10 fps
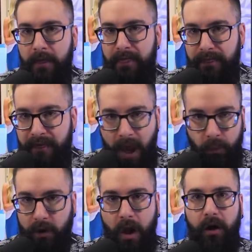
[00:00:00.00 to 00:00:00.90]

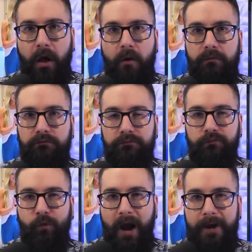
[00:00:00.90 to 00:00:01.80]
that we're not alone,
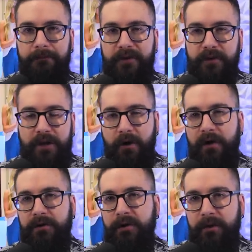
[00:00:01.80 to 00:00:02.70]
right? Just
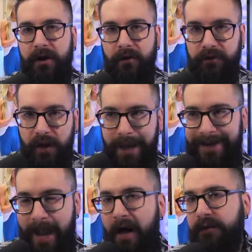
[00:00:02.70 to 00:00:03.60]
hearing somebody else say,
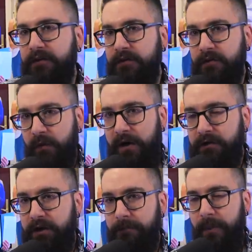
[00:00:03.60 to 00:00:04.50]
yeah, this is
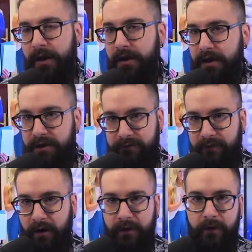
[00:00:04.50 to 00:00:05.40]
crazy, is
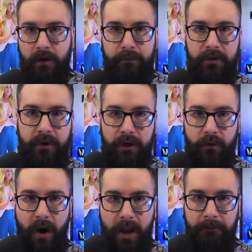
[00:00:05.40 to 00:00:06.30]
very therapeutic,
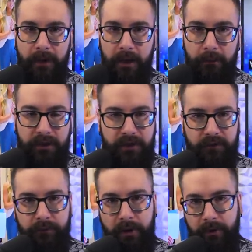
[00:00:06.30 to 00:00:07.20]
right? But just
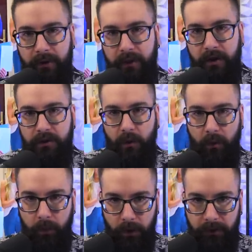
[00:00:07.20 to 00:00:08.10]
remember that you are
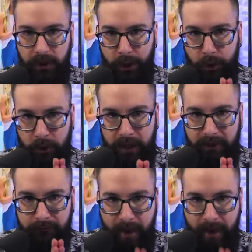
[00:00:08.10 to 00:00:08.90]
worthy, your life